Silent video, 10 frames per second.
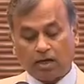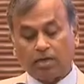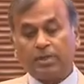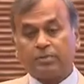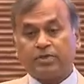
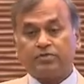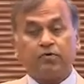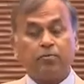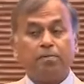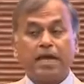commitment
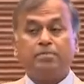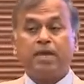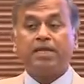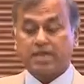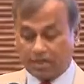for many,
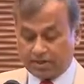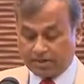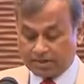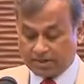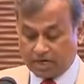many
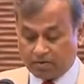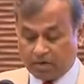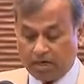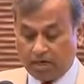countries now,